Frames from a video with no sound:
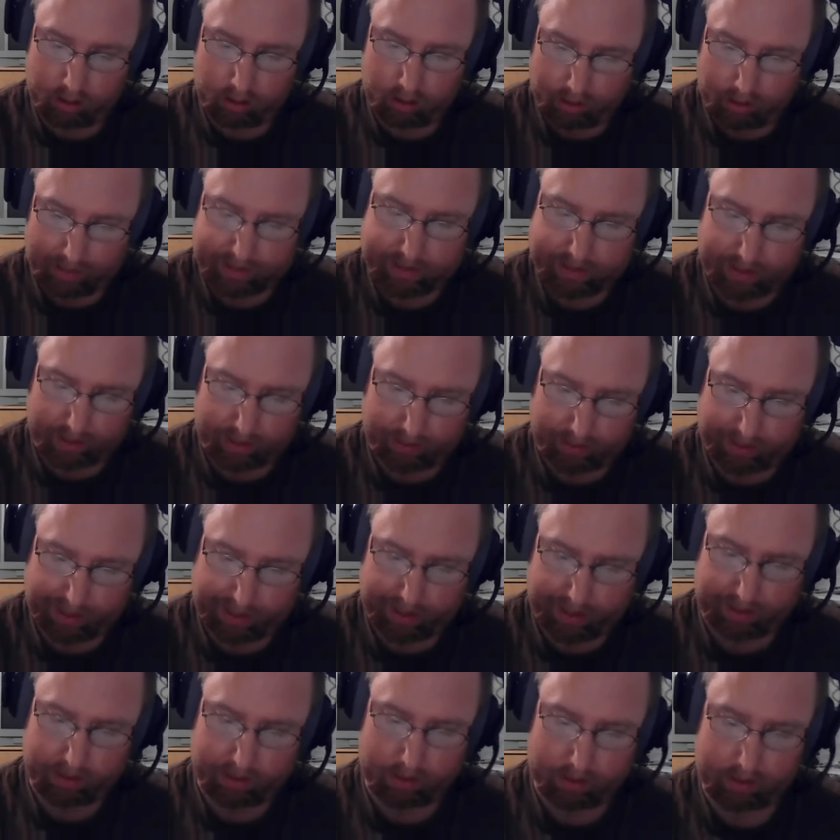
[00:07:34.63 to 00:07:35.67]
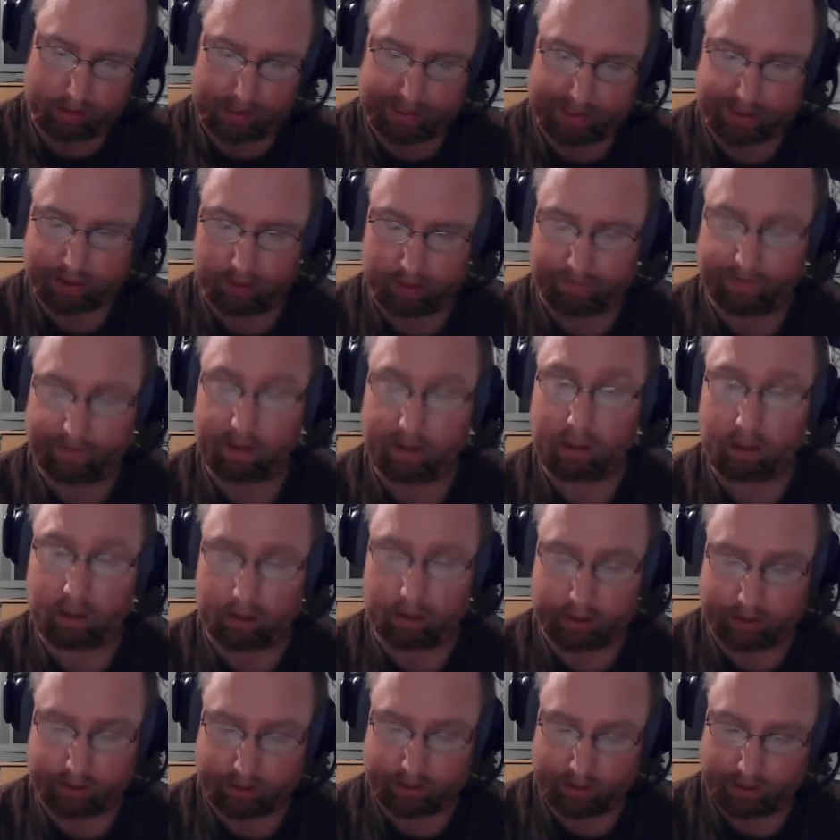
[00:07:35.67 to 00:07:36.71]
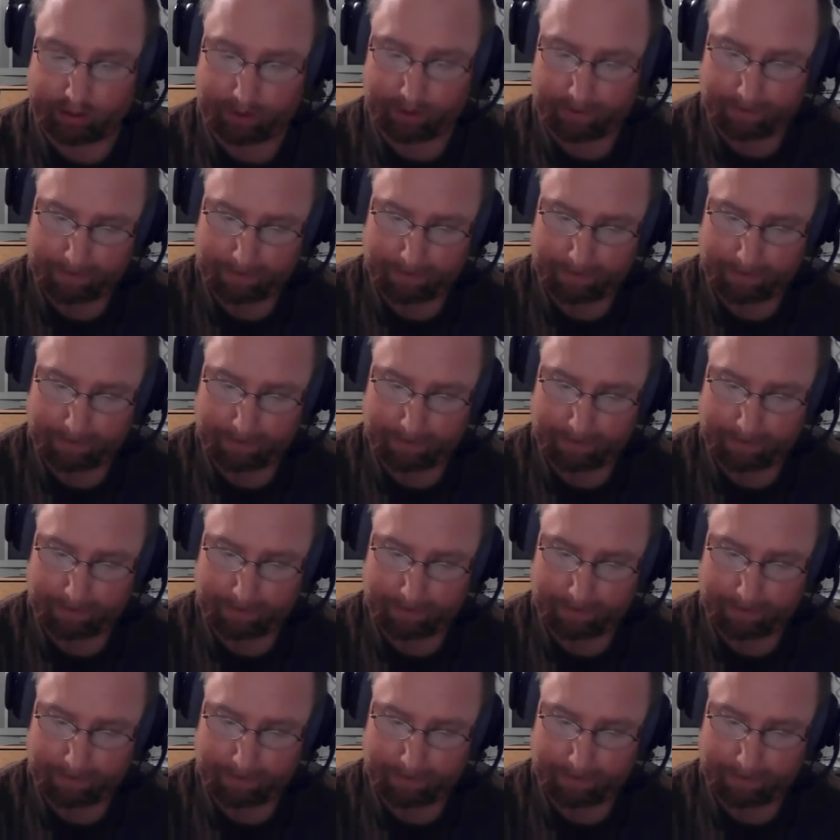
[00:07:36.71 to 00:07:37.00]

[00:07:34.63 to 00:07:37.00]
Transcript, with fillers: lest thou hear thy servant curse thee.